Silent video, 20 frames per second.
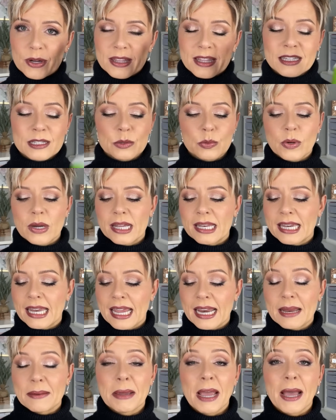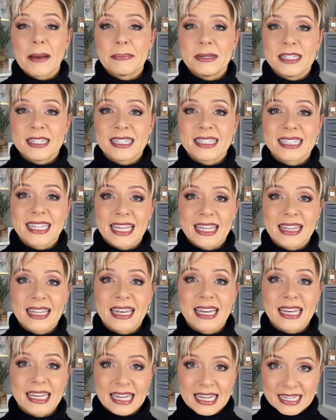this one, and I'm happy to say that
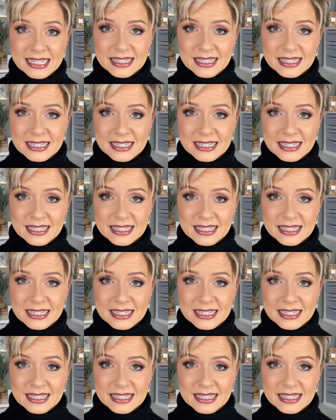it